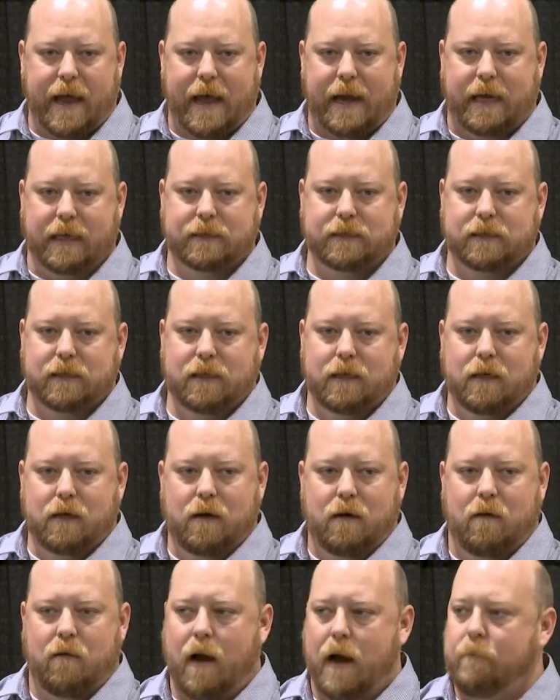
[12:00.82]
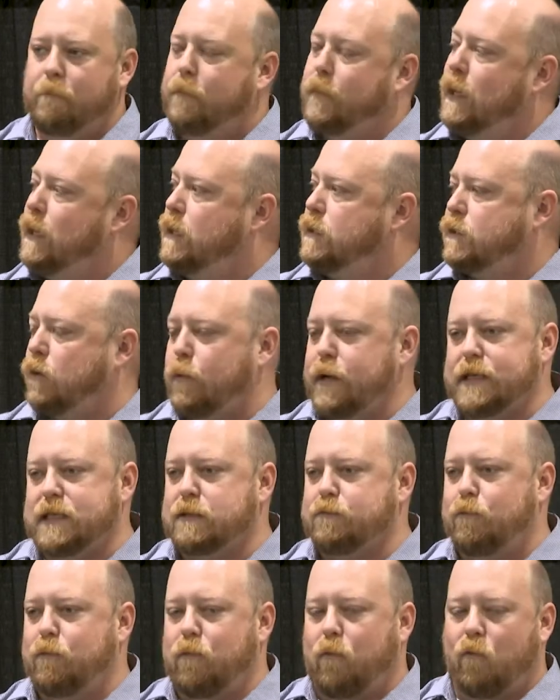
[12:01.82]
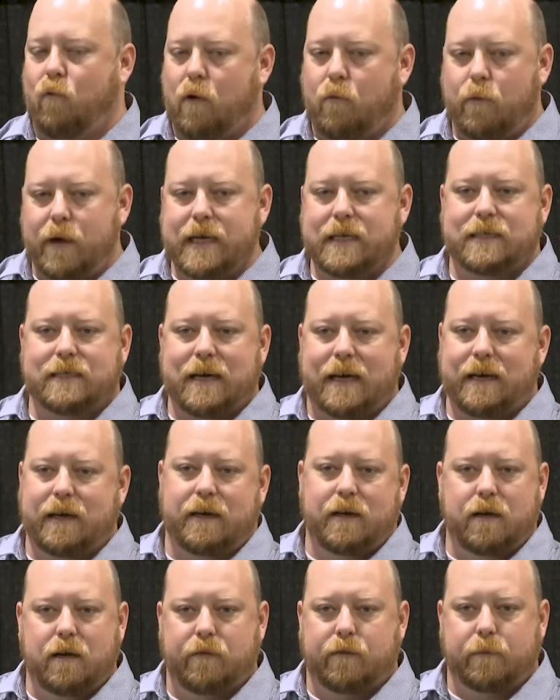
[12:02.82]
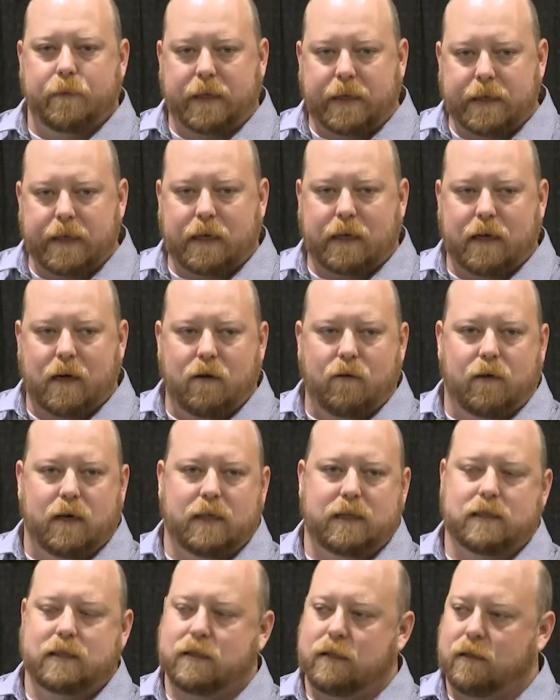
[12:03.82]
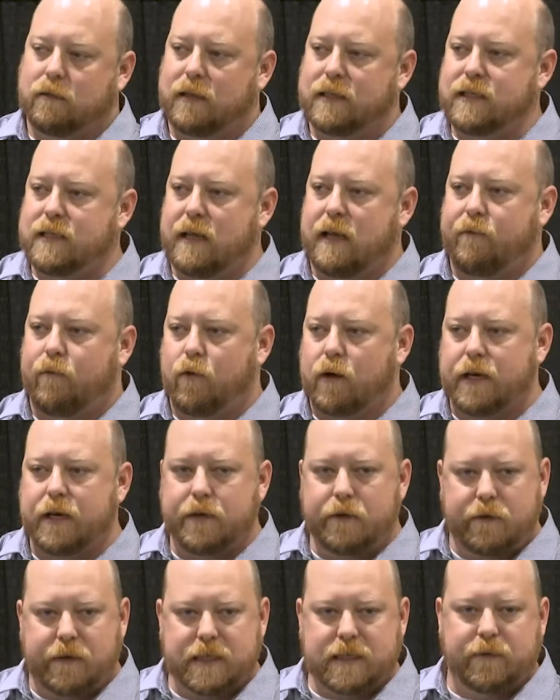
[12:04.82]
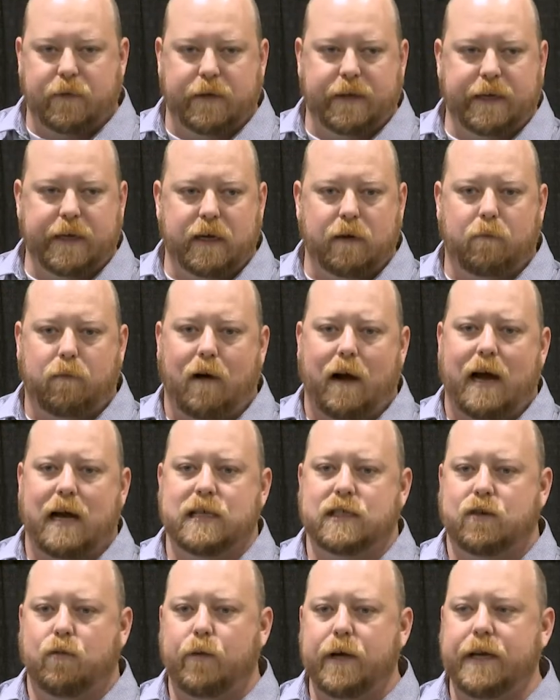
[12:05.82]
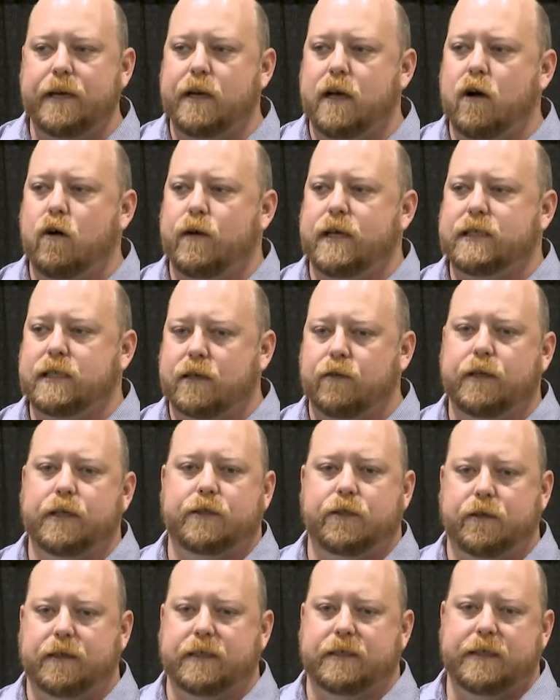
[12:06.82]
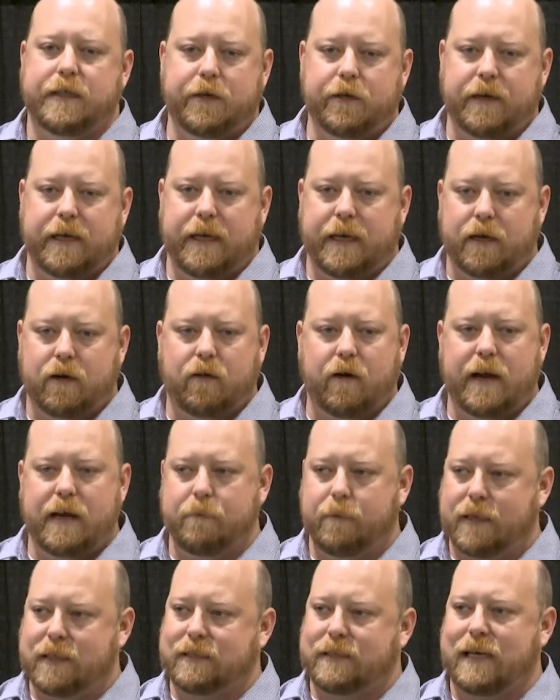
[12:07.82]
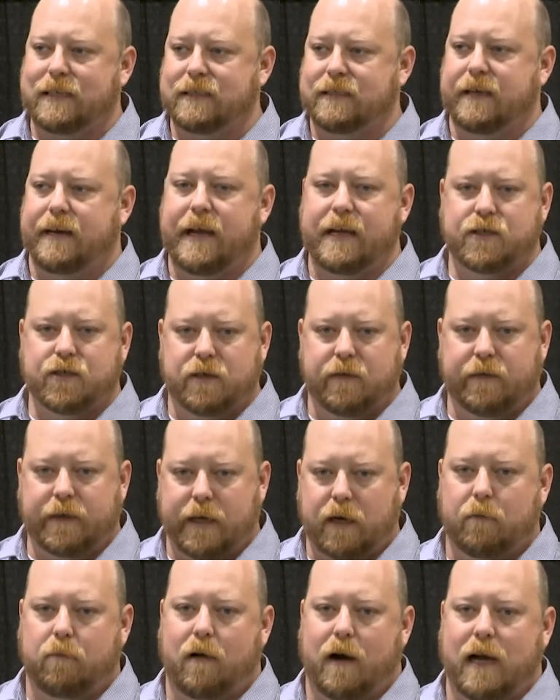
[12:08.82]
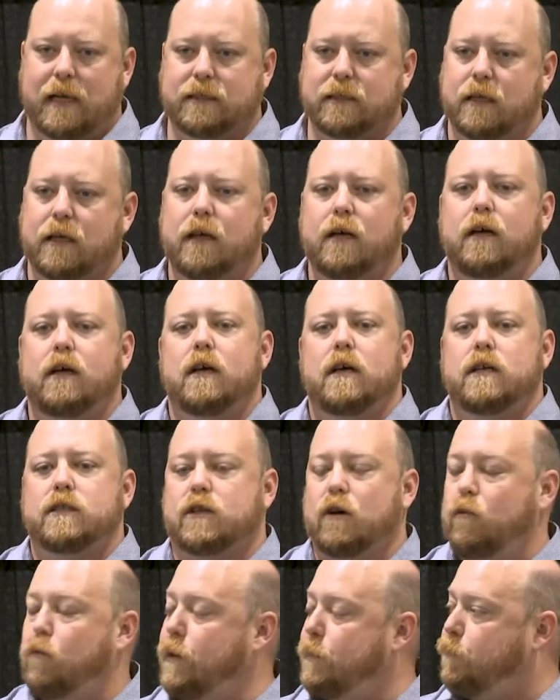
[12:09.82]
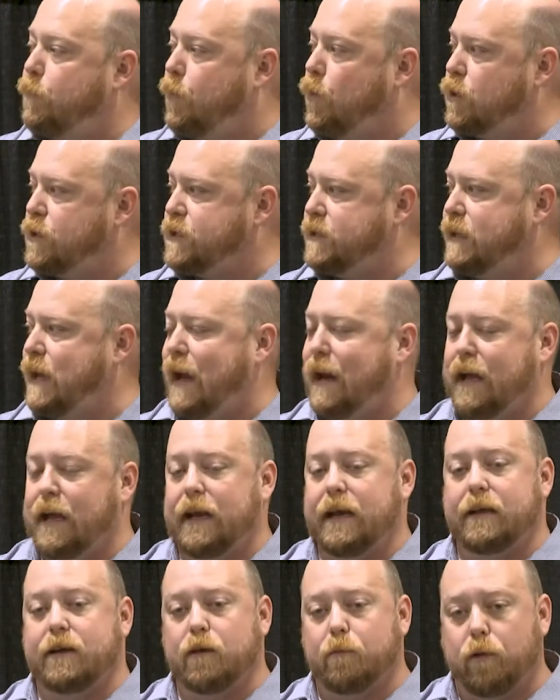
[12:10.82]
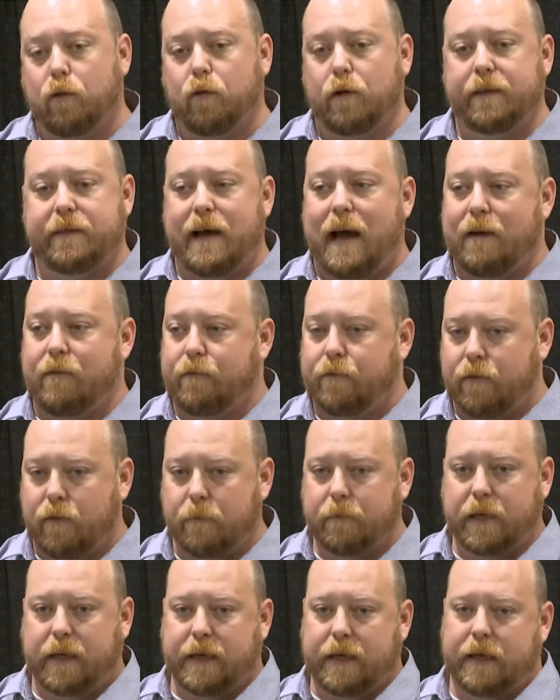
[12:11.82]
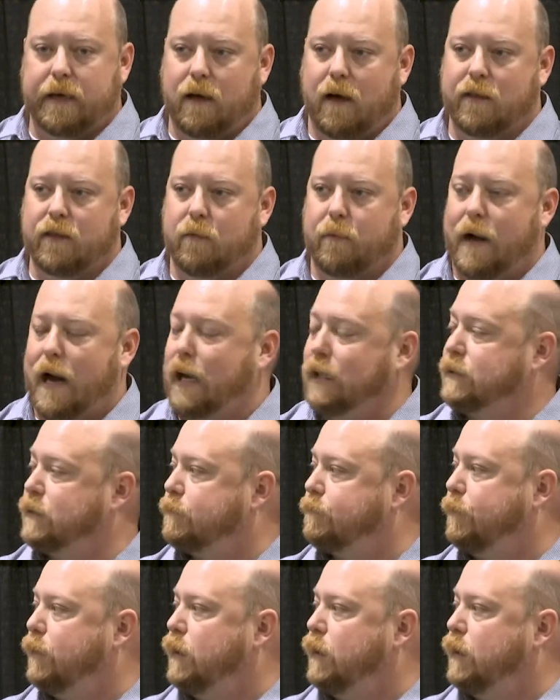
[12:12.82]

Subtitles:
annex, right? So what we decided to do from the get-go was, if we're going to do this for the enterprise, we know it's going to continue to iterate because that's the nature of the enterprise. So we pushed that in and deployed that from the Git on the box.